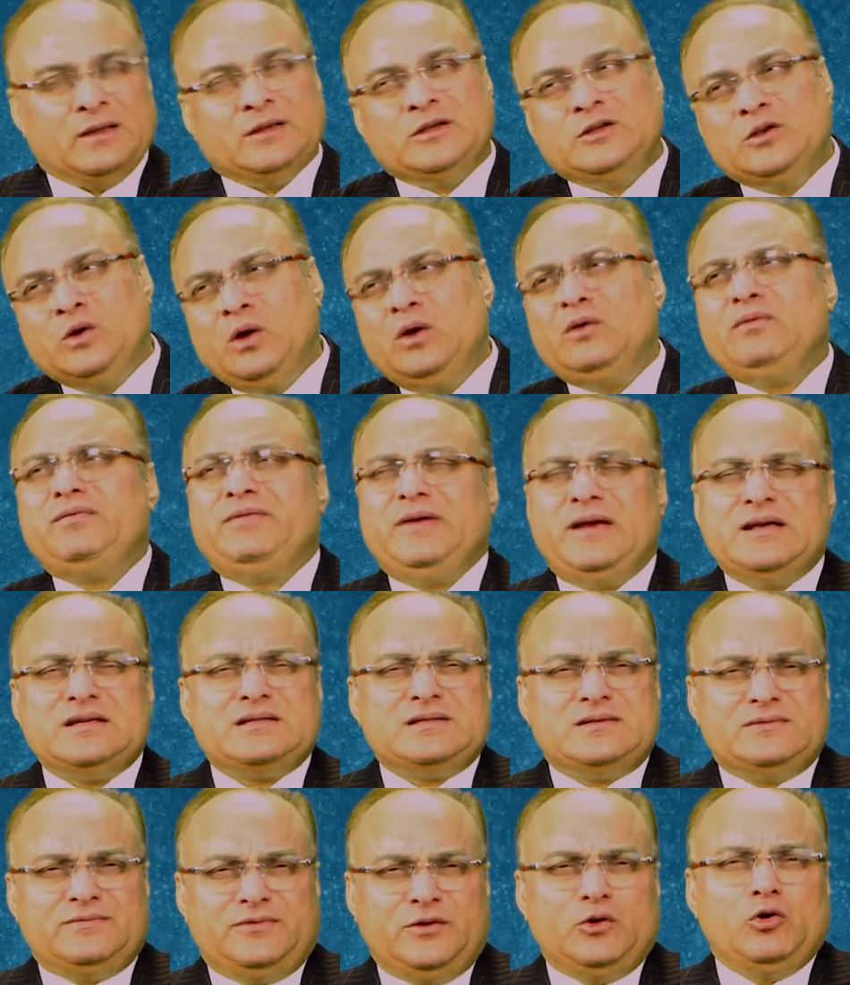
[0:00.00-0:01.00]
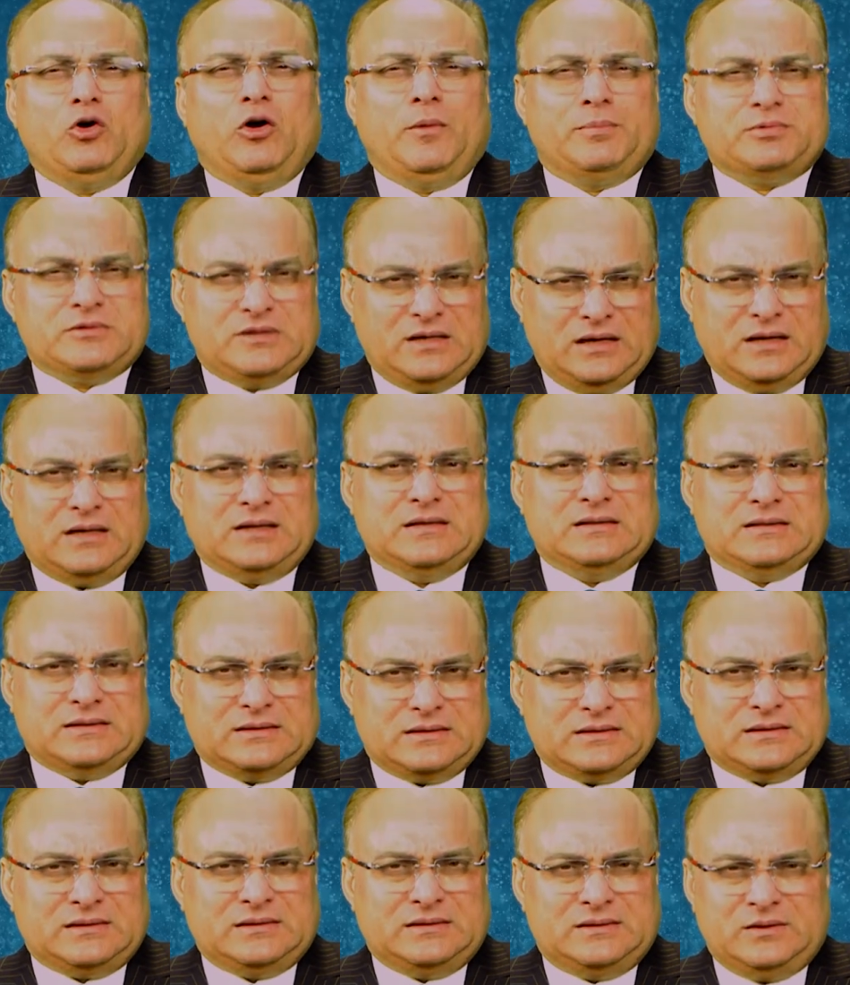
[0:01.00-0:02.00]
You'll face few
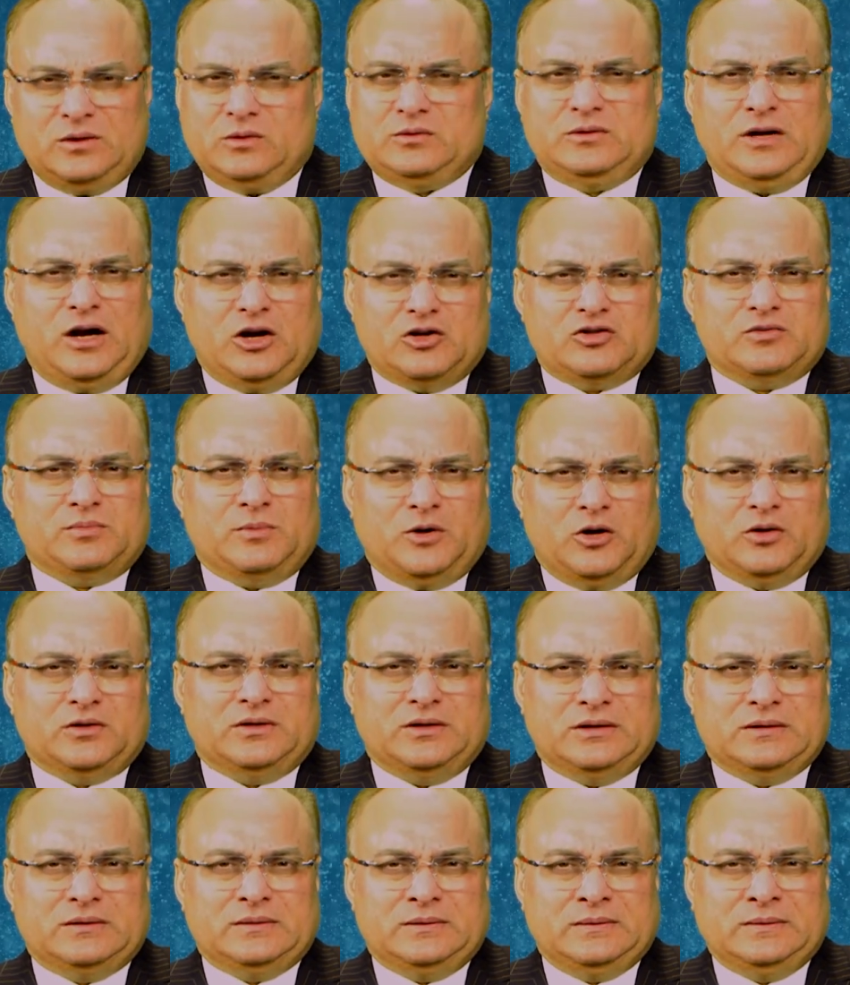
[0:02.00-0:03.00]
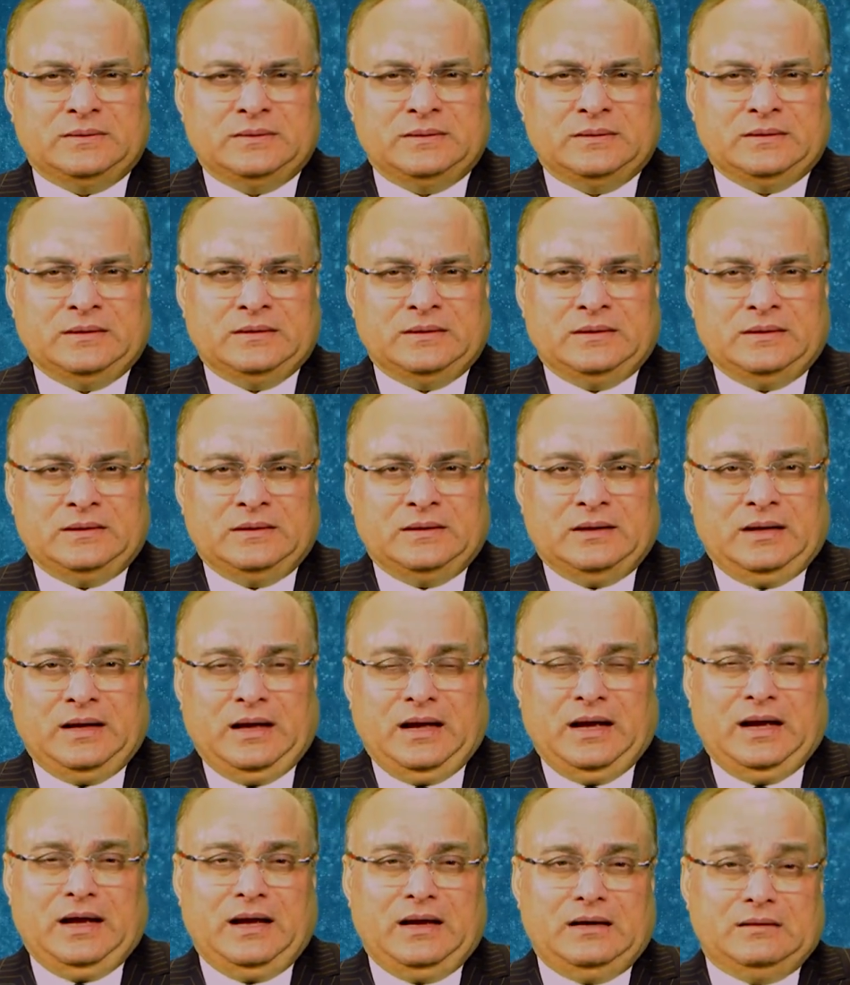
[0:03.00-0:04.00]
obstacles, no doubt about it.
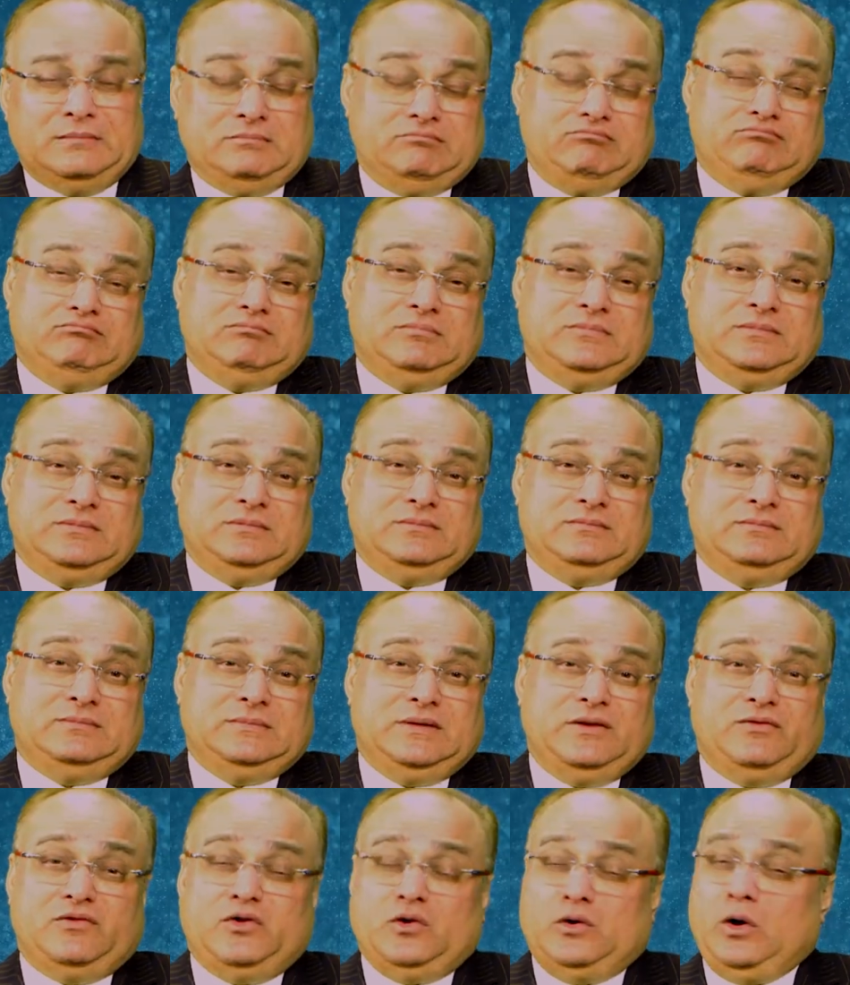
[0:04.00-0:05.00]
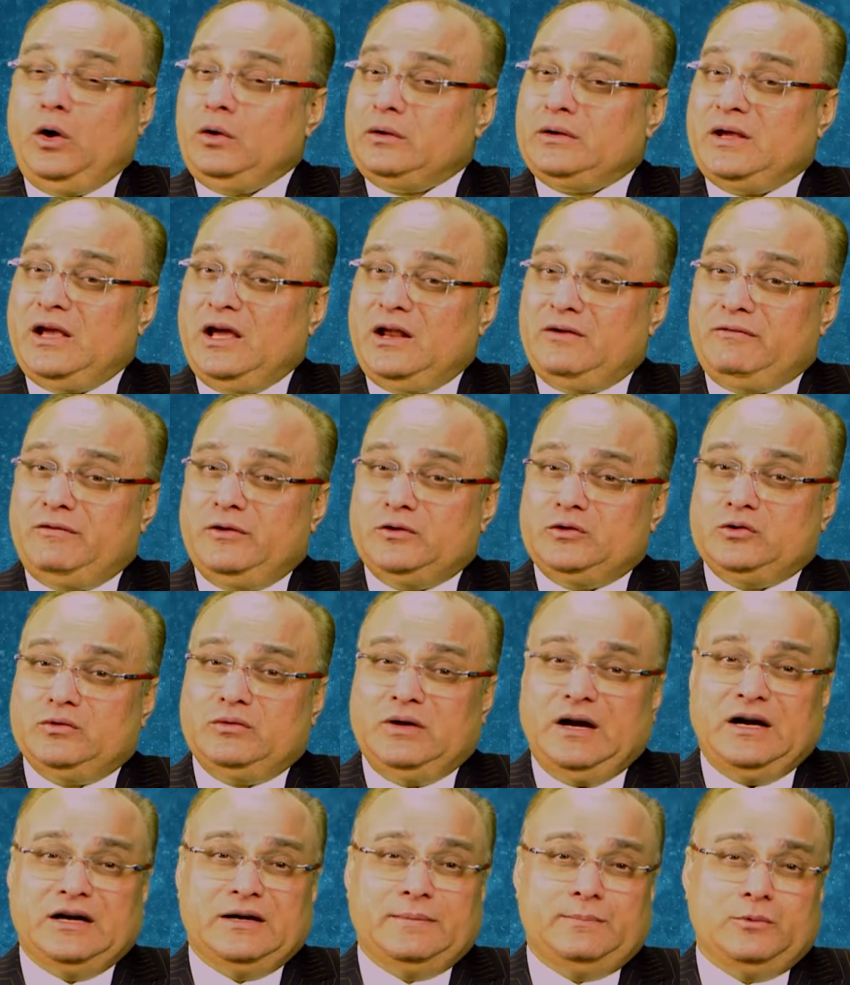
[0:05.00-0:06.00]
And if you're not careful,
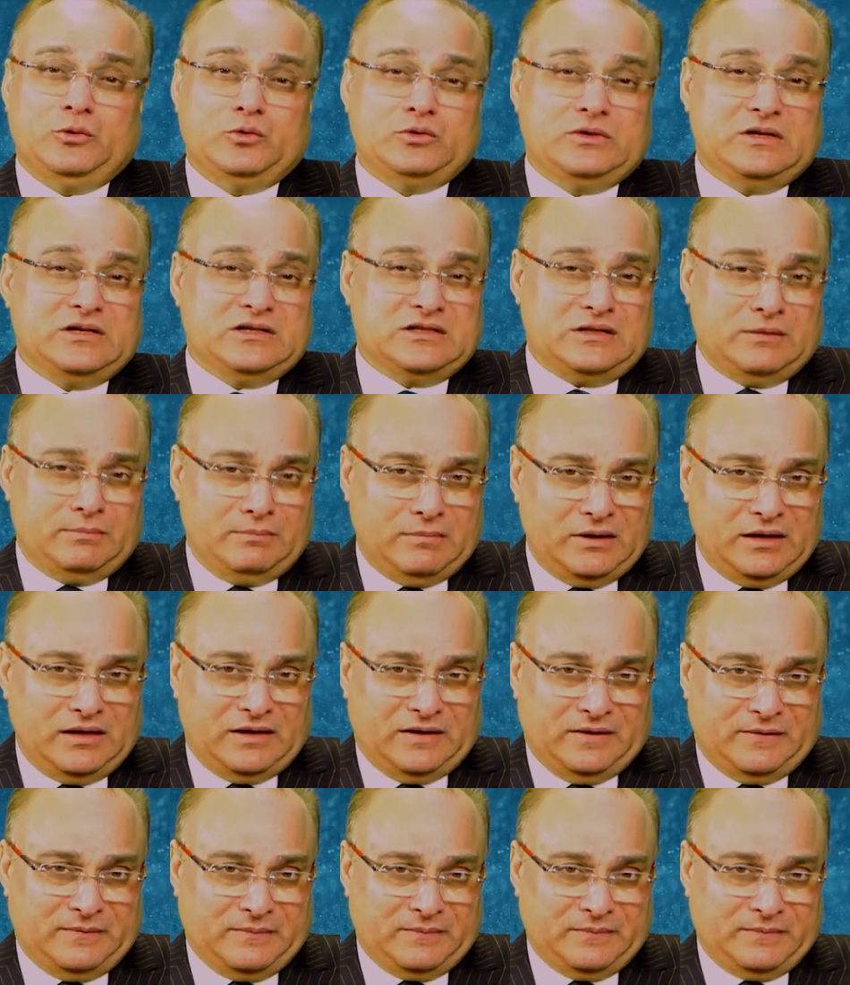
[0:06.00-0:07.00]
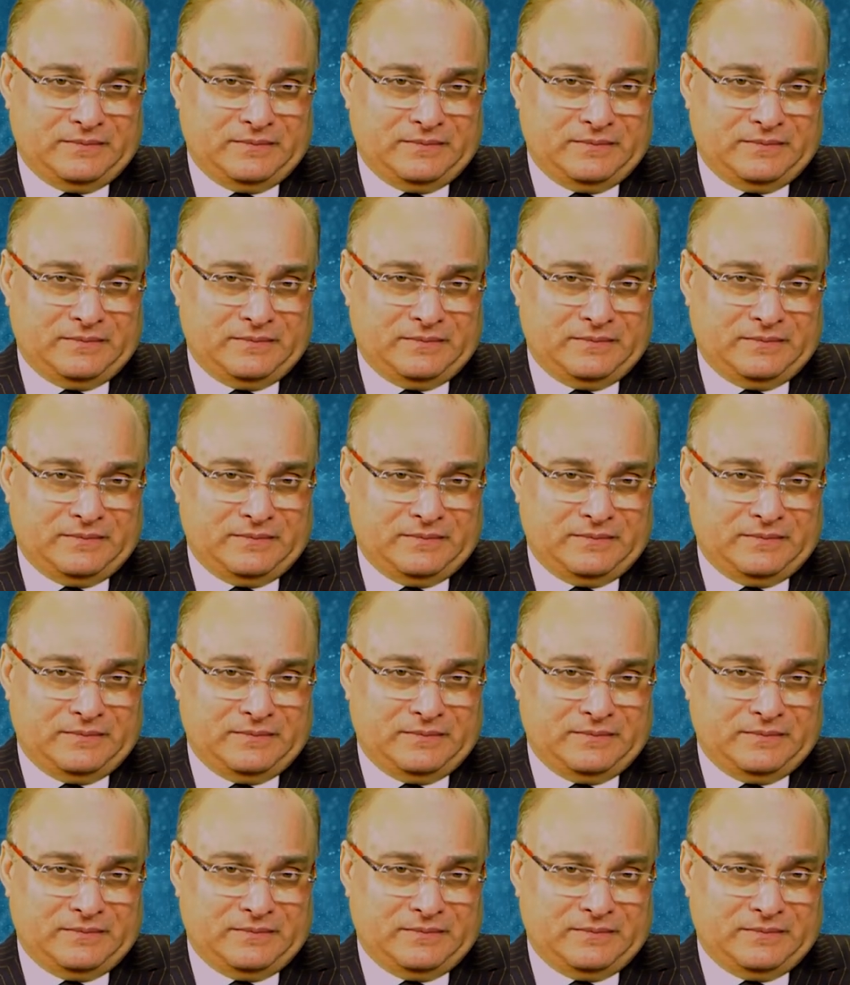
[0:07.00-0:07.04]
you'll end up losing some money.